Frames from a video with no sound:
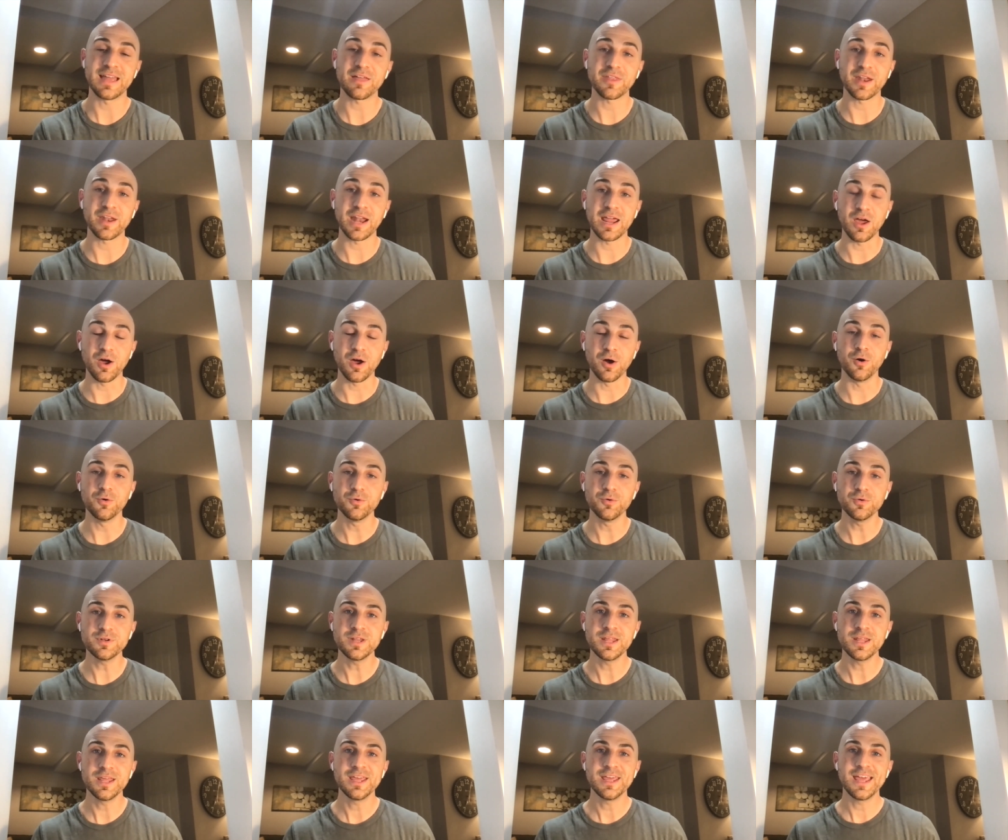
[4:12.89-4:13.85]
I
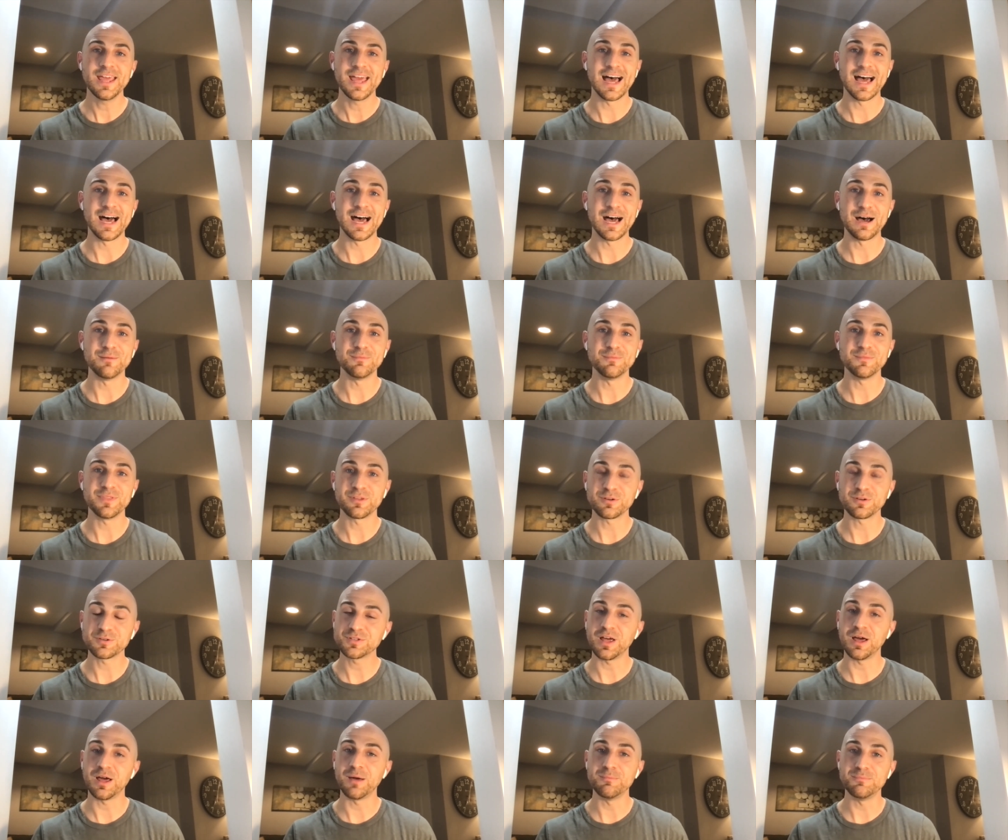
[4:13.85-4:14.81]
own.
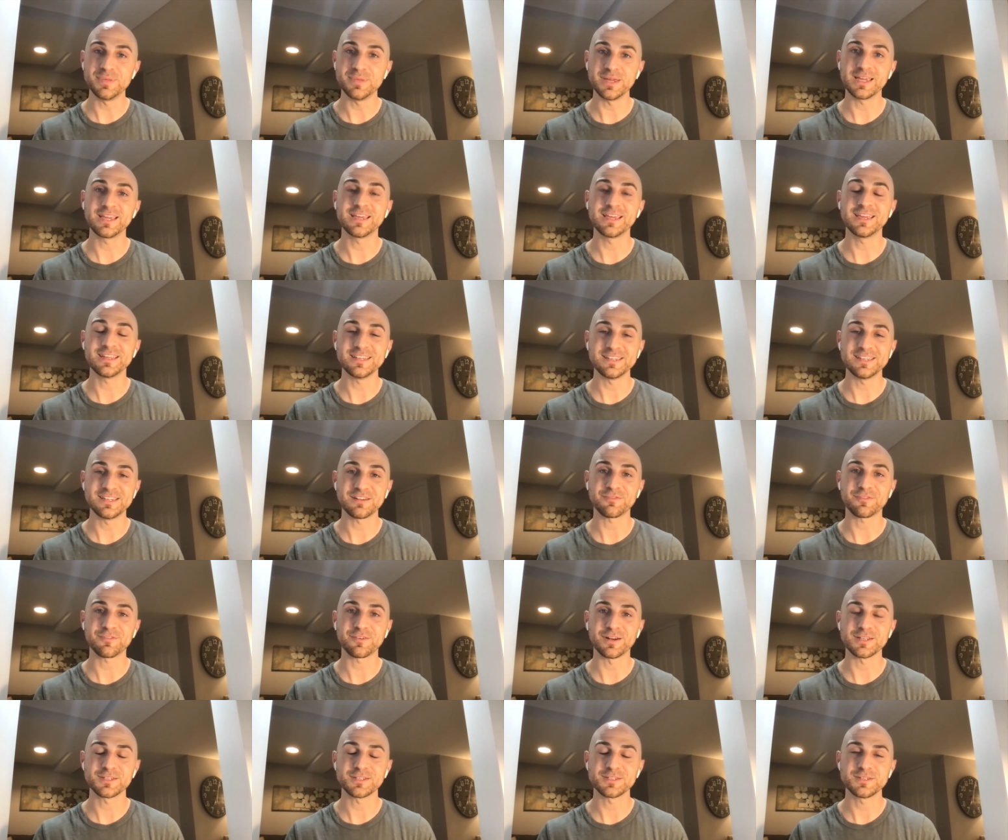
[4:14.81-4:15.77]
There's a big
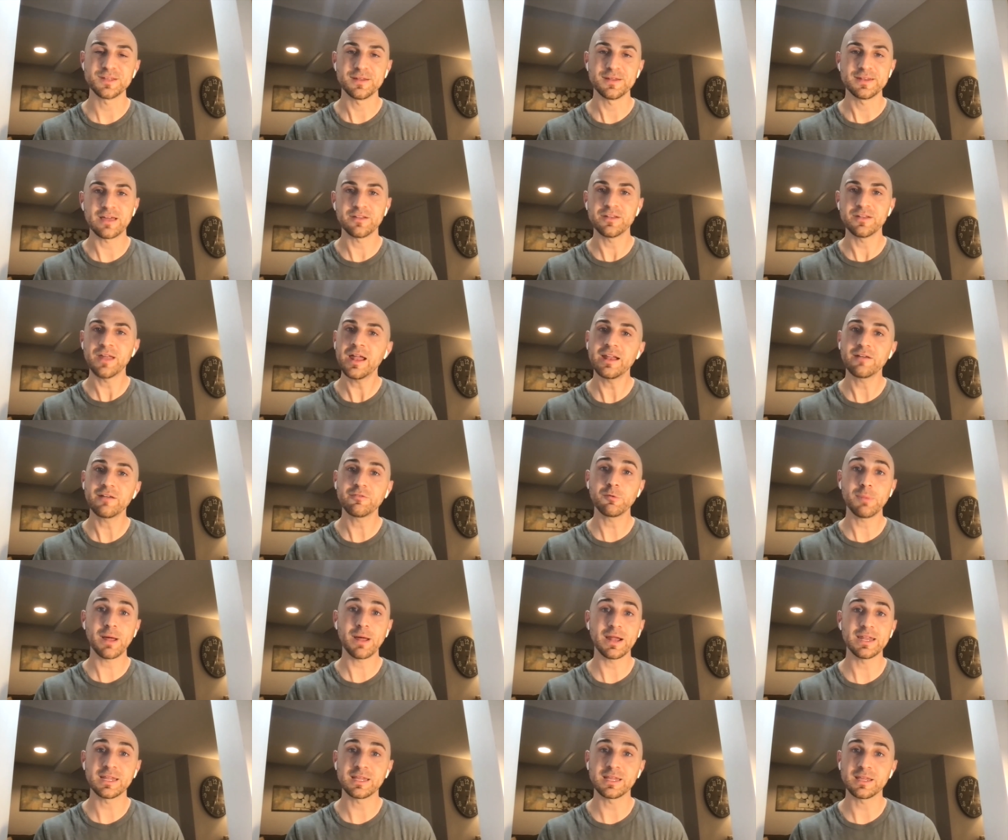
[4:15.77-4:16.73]
difference. Now, not
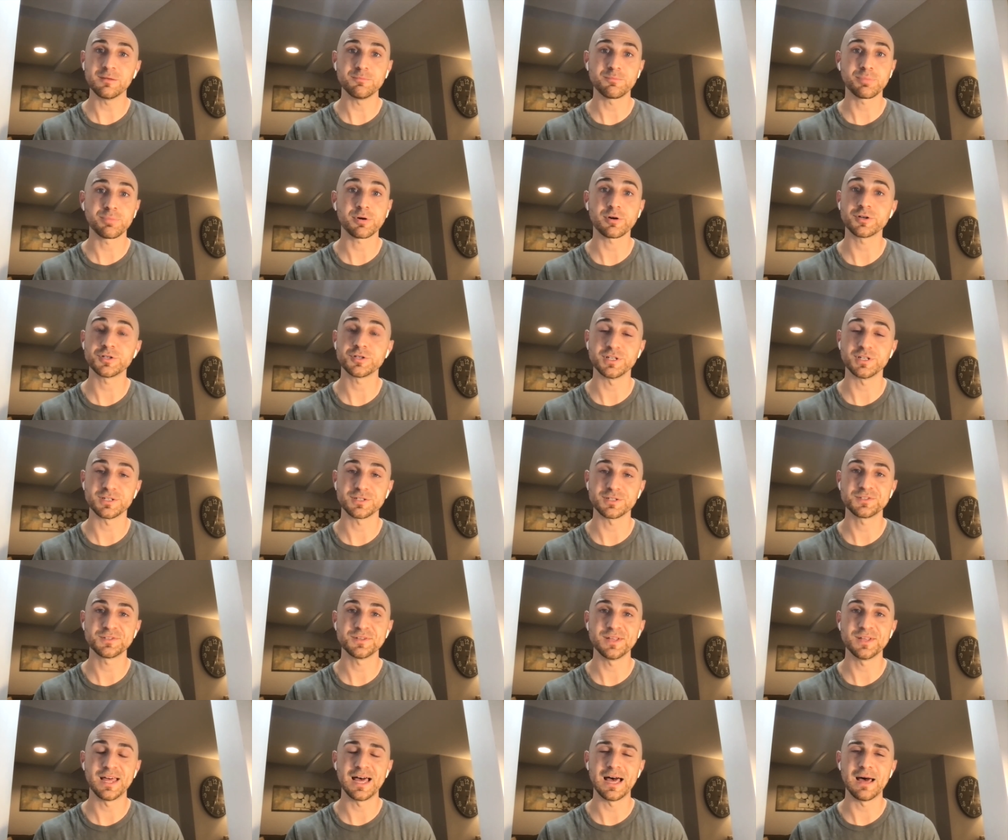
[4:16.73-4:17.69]
everybody can
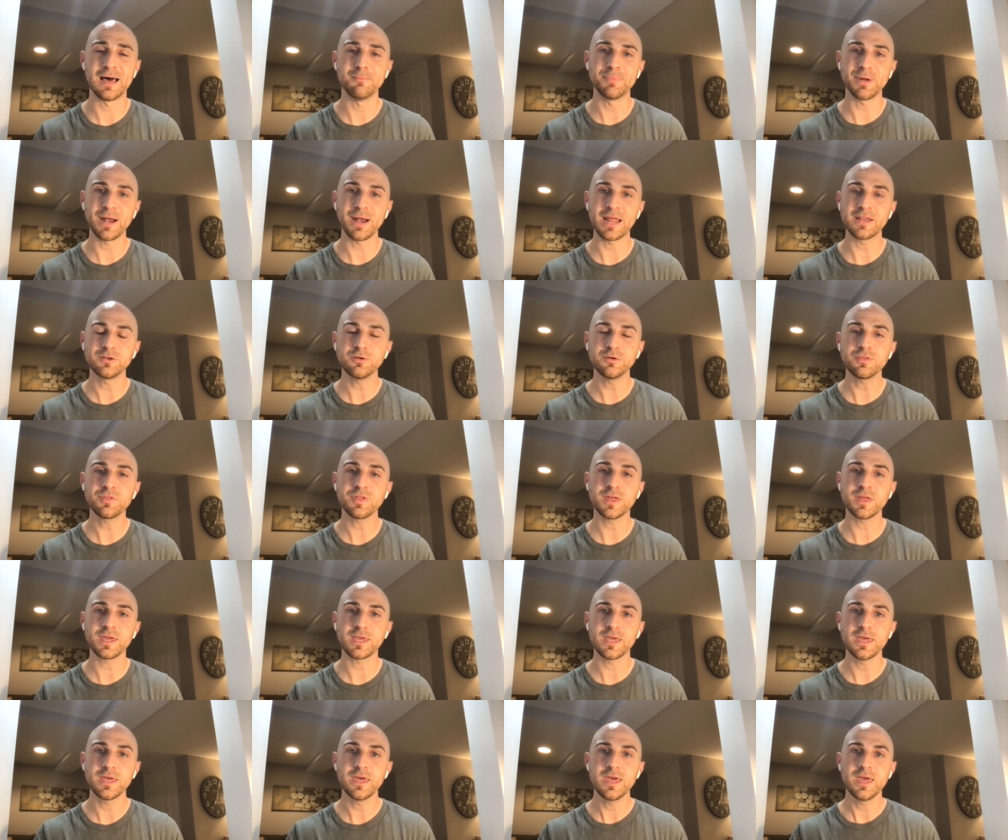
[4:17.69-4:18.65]
purchase, but I do
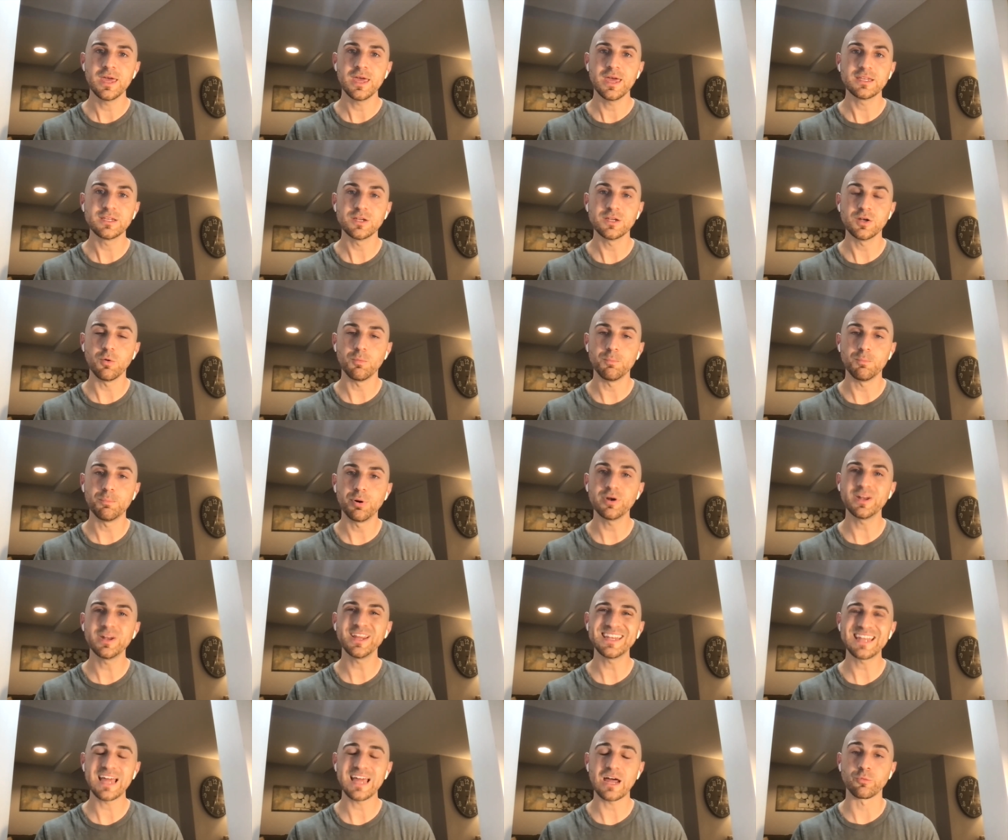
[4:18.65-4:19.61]
think,
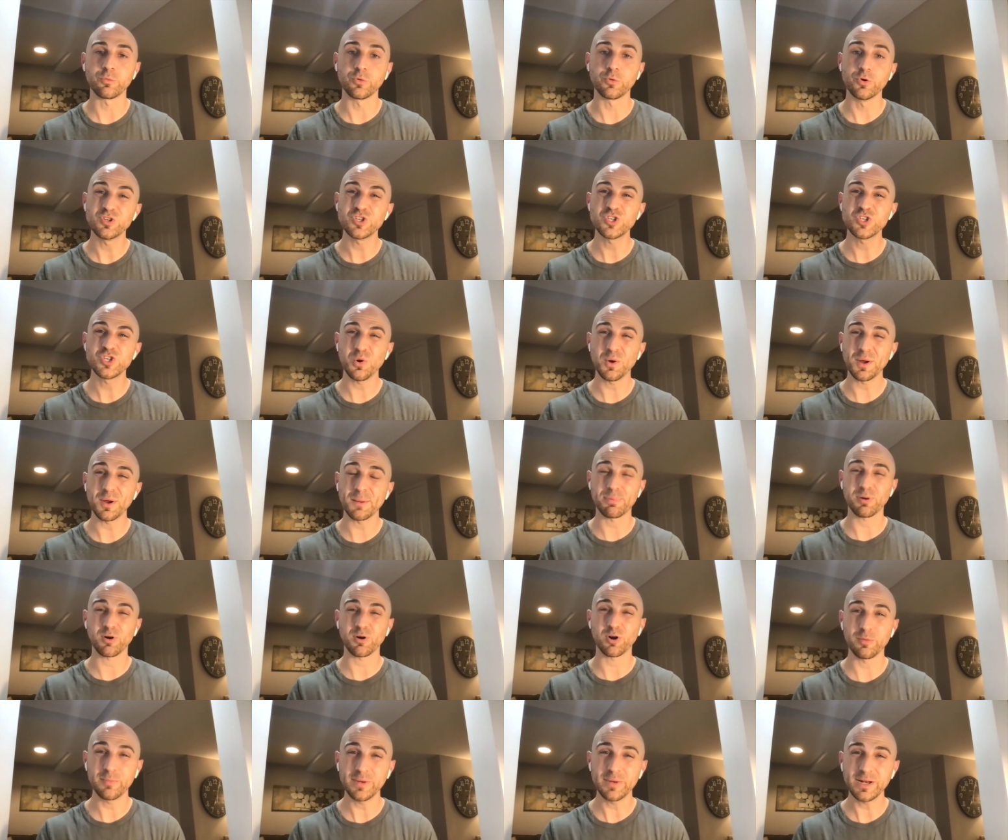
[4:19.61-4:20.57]
putting down roots, showing
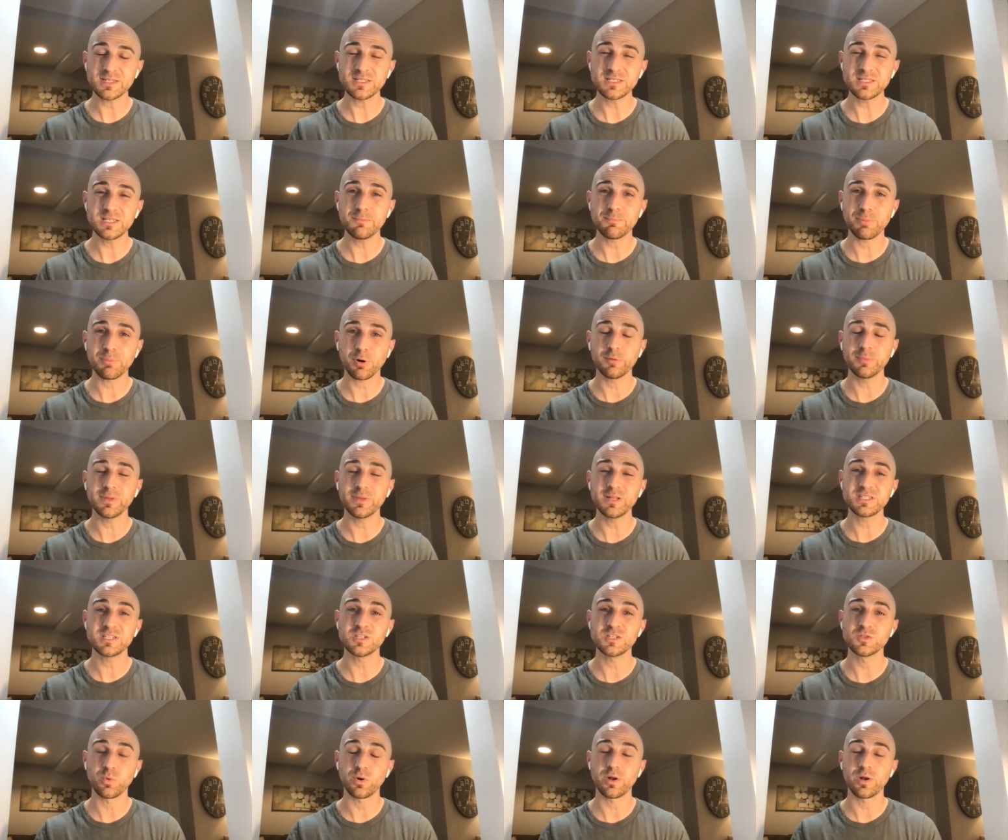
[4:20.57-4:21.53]
permanency.
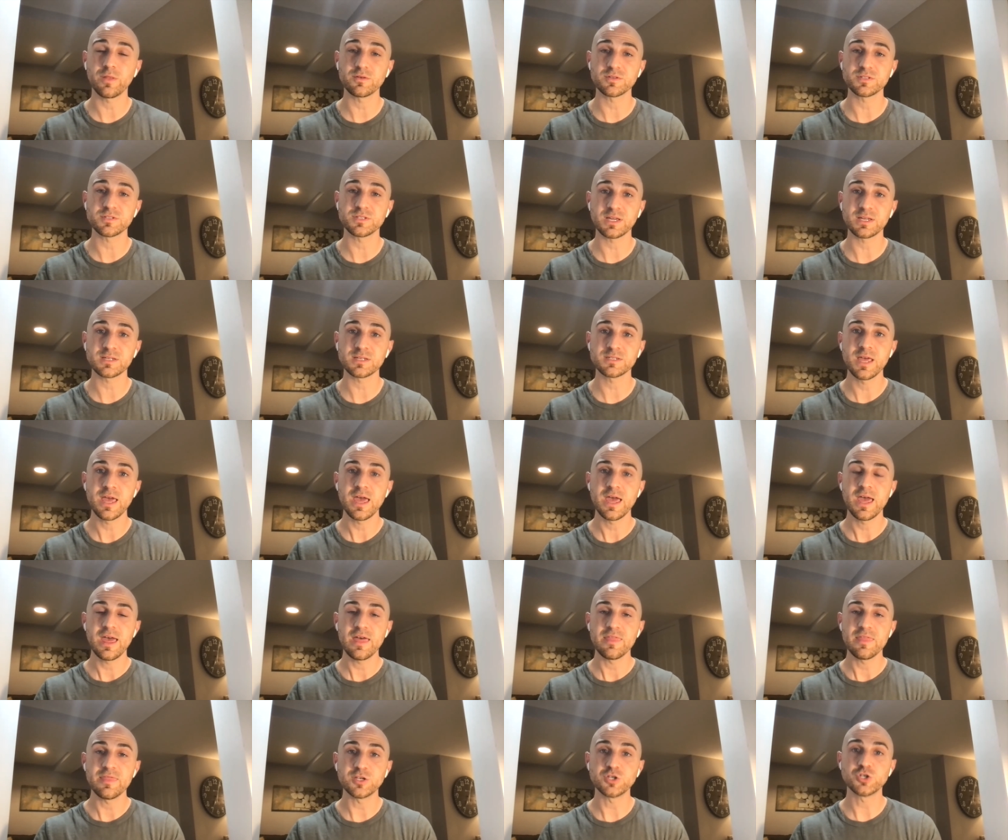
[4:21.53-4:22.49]
Permanency is one of those things
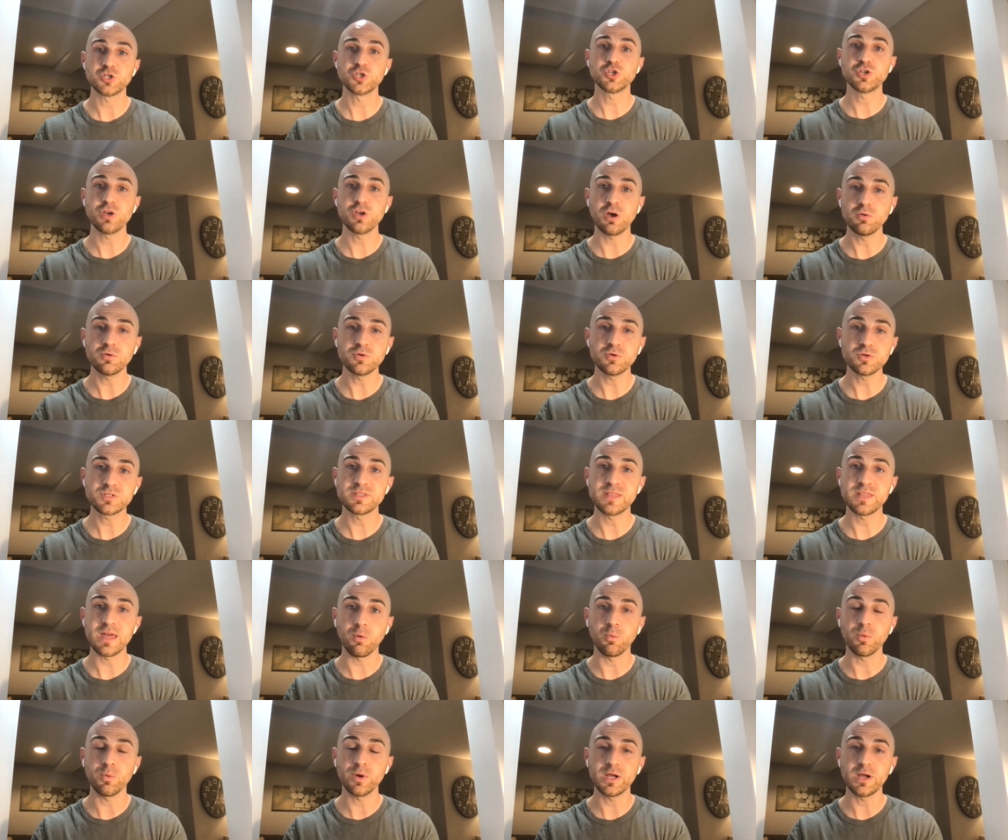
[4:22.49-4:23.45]
that shows
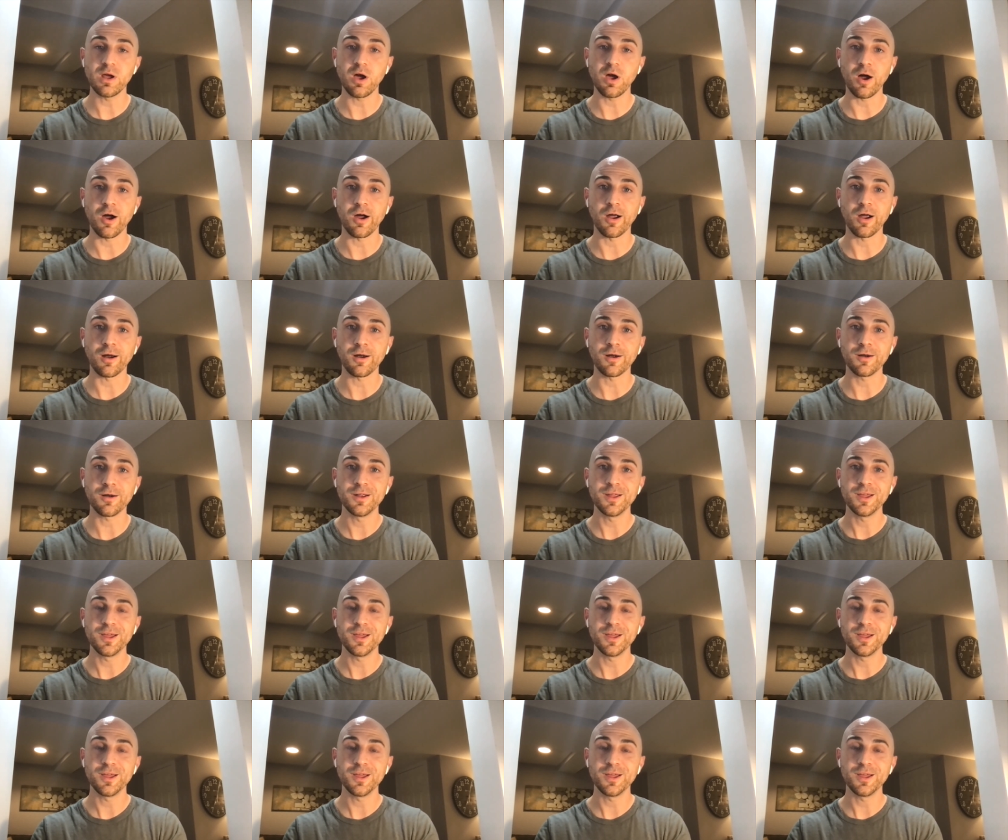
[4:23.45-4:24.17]
that we're